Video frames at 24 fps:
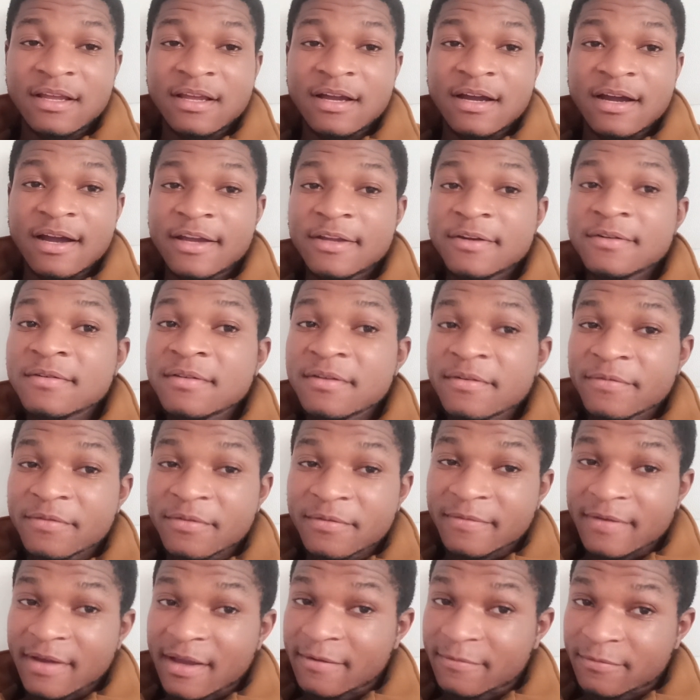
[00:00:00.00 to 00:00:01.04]
i don't know if
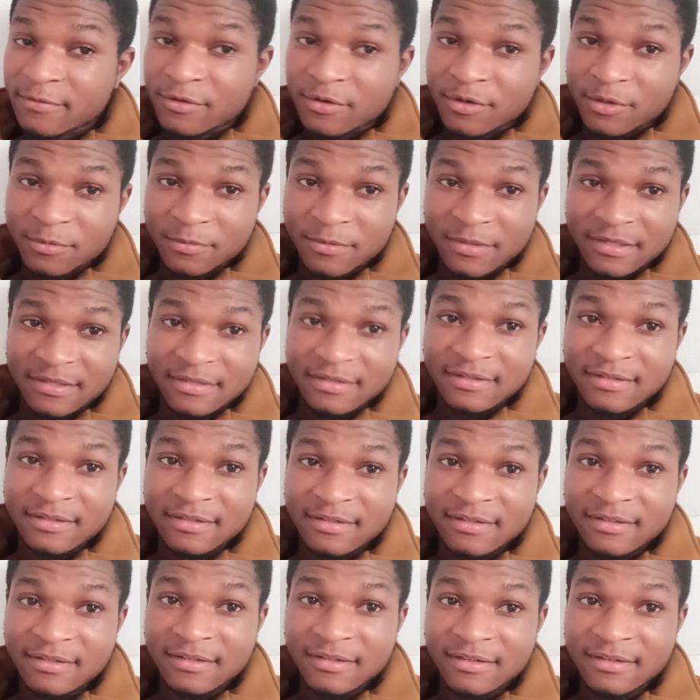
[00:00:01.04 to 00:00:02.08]
you've ever
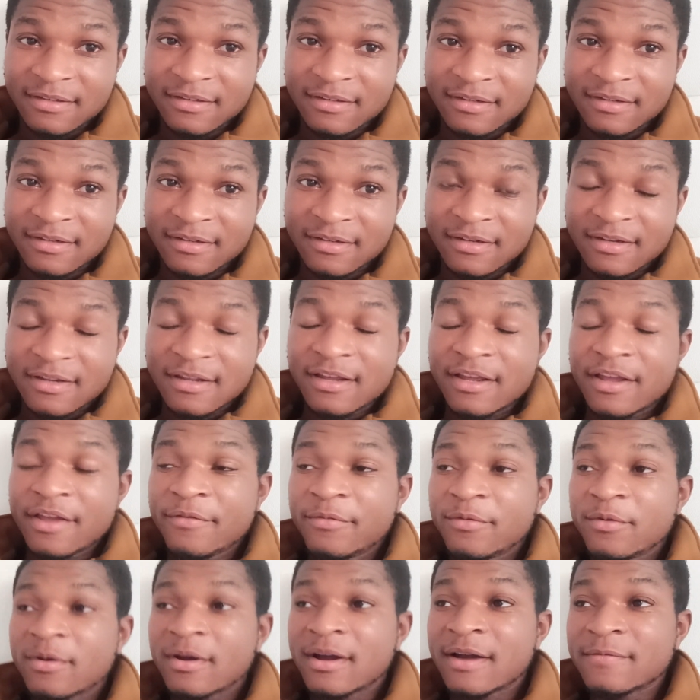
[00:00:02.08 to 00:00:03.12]
noticed
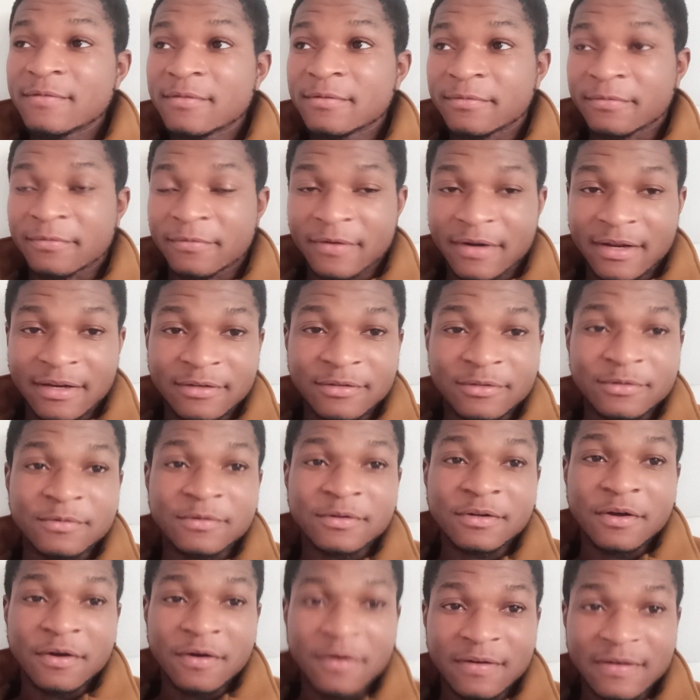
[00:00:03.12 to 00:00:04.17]
if you have a friend or a
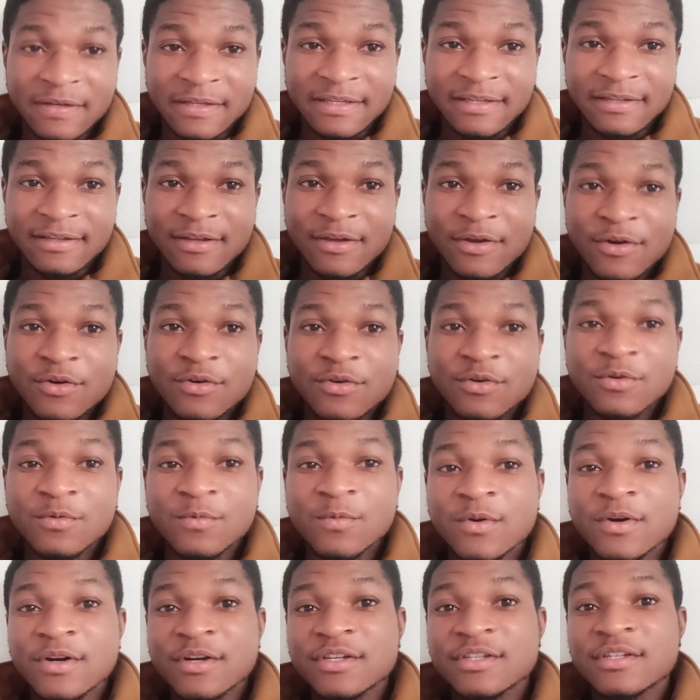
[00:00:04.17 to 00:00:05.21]
colleague who
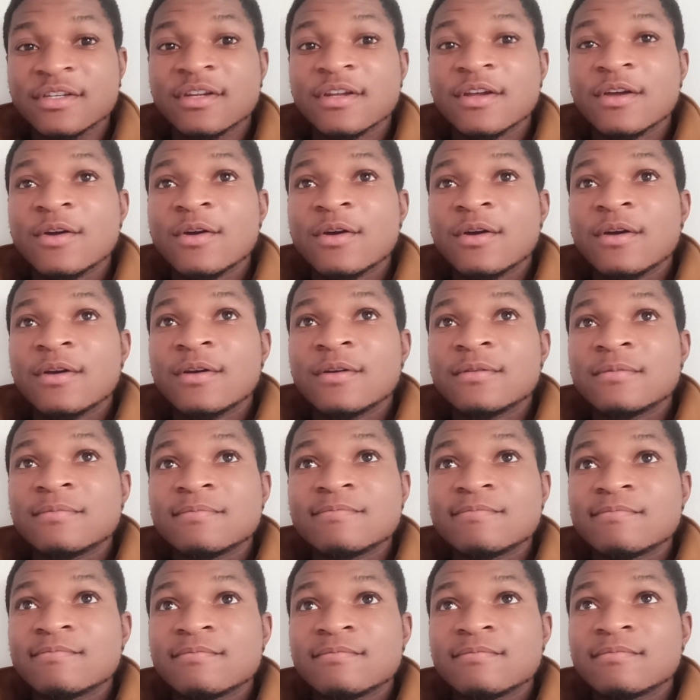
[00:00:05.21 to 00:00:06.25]
works
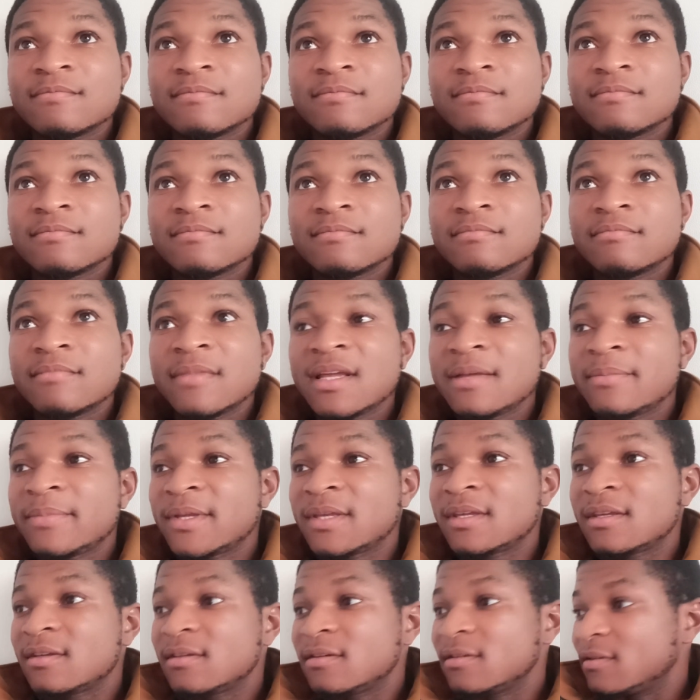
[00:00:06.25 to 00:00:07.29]

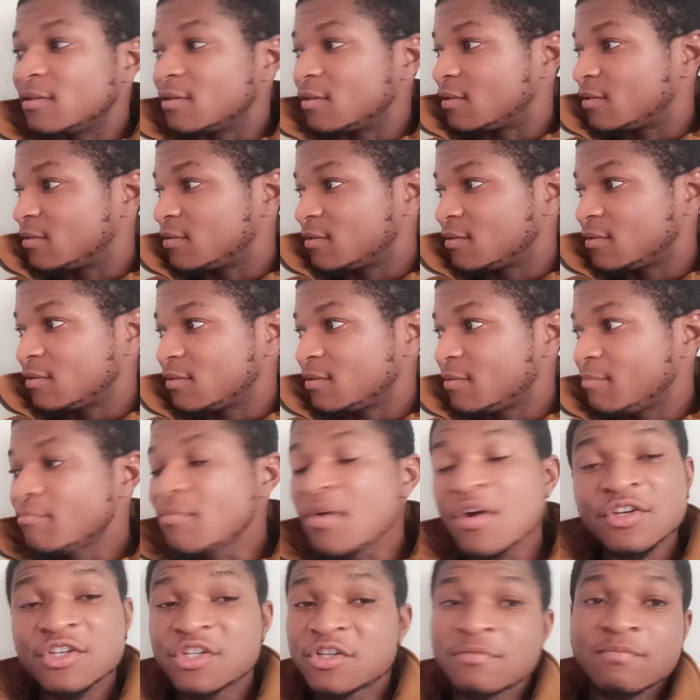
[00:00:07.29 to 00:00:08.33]
maybe
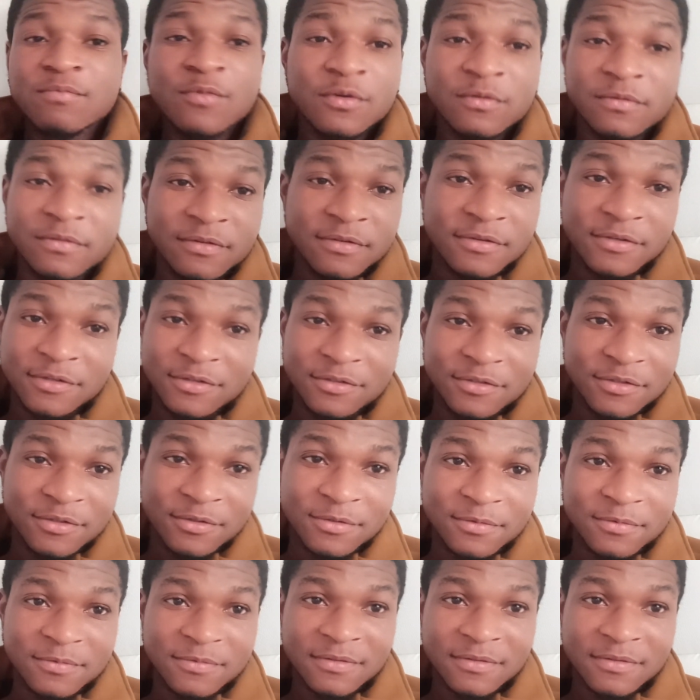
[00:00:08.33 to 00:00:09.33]
much more than you do,